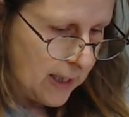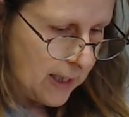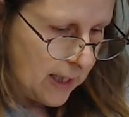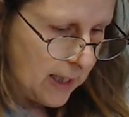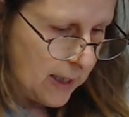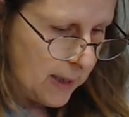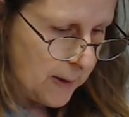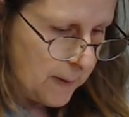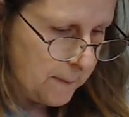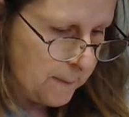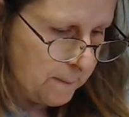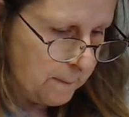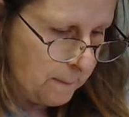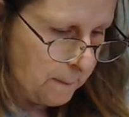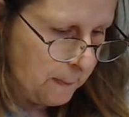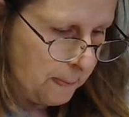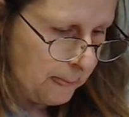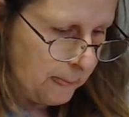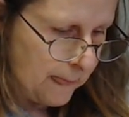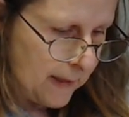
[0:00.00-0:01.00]
Um,
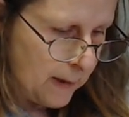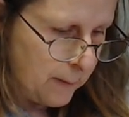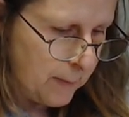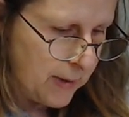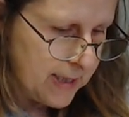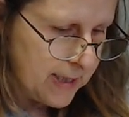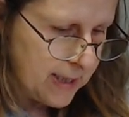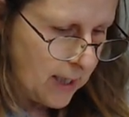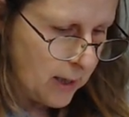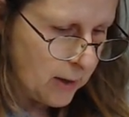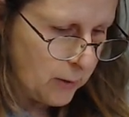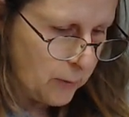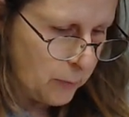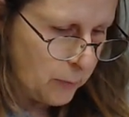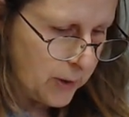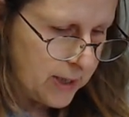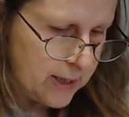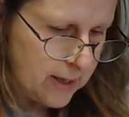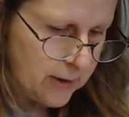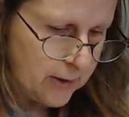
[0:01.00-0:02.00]
My son,
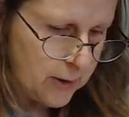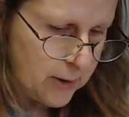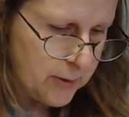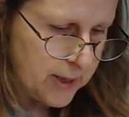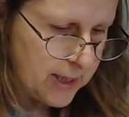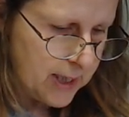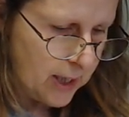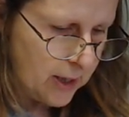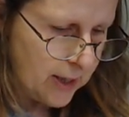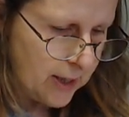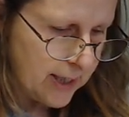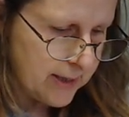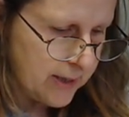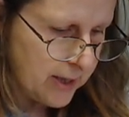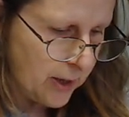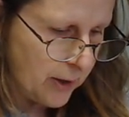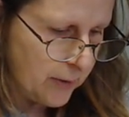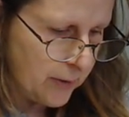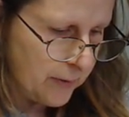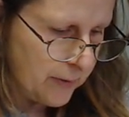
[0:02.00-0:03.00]
what is it that you stare at
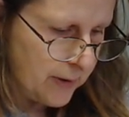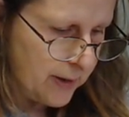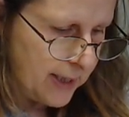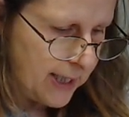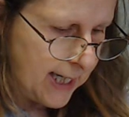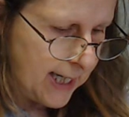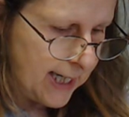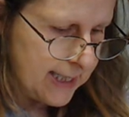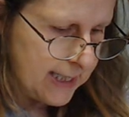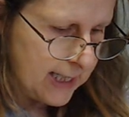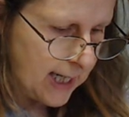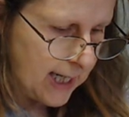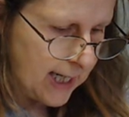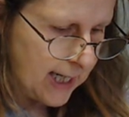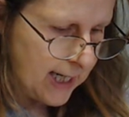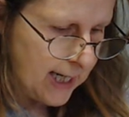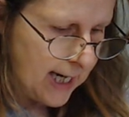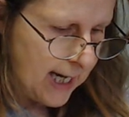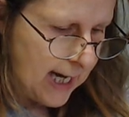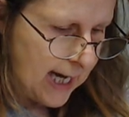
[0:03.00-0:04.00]
so? And
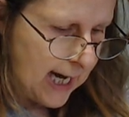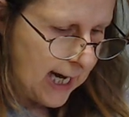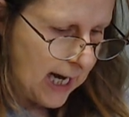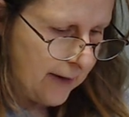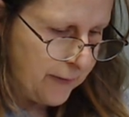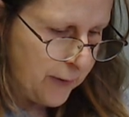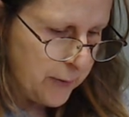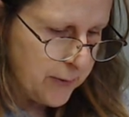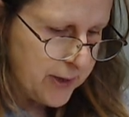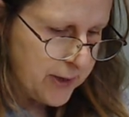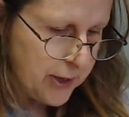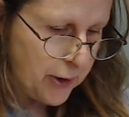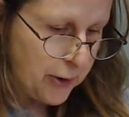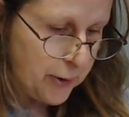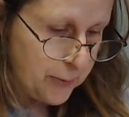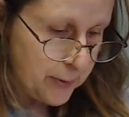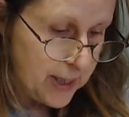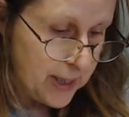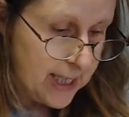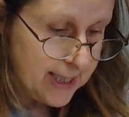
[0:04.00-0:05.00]
I, at those
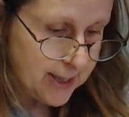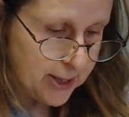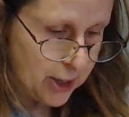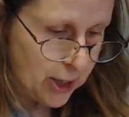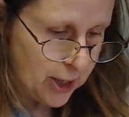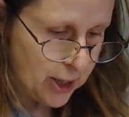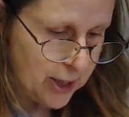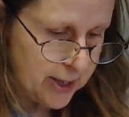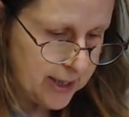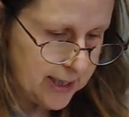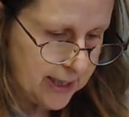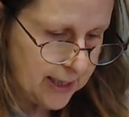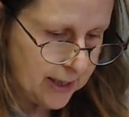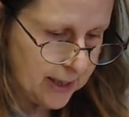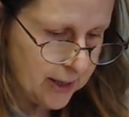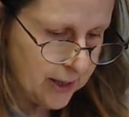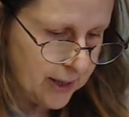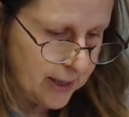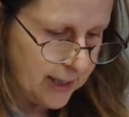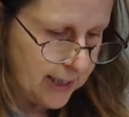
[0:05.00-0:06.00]
three stars
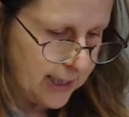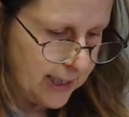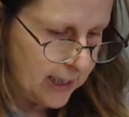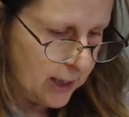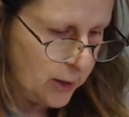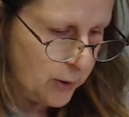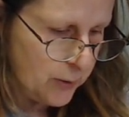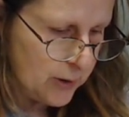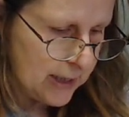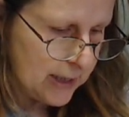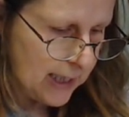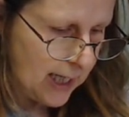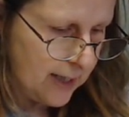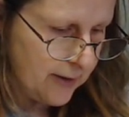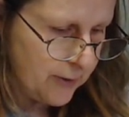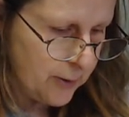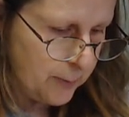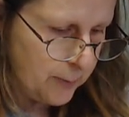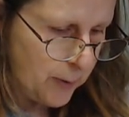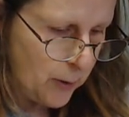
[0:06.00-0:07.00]
there, in whose
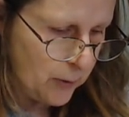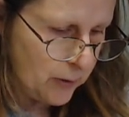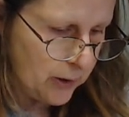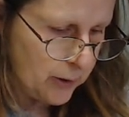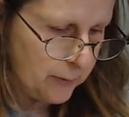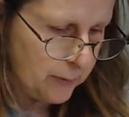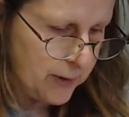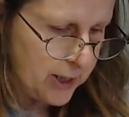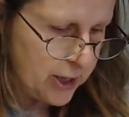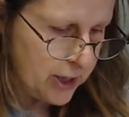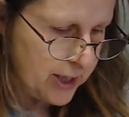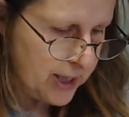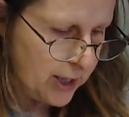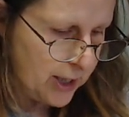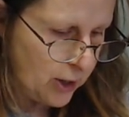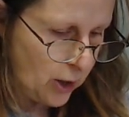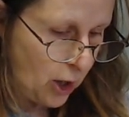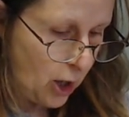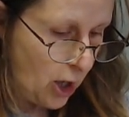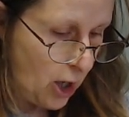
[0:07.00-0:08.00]
light the polar regions
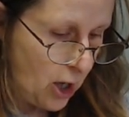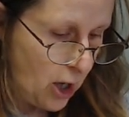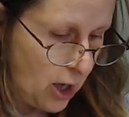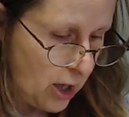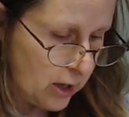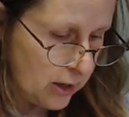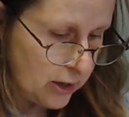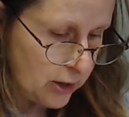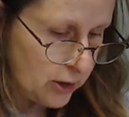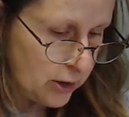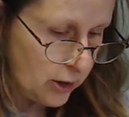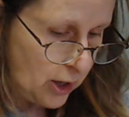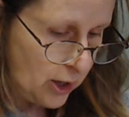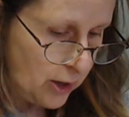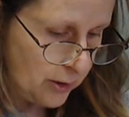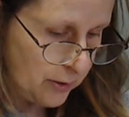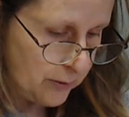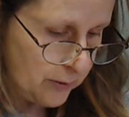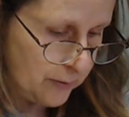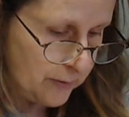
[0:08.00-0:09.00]
here are all
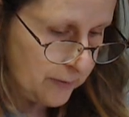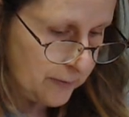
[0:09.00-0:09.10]
aglow.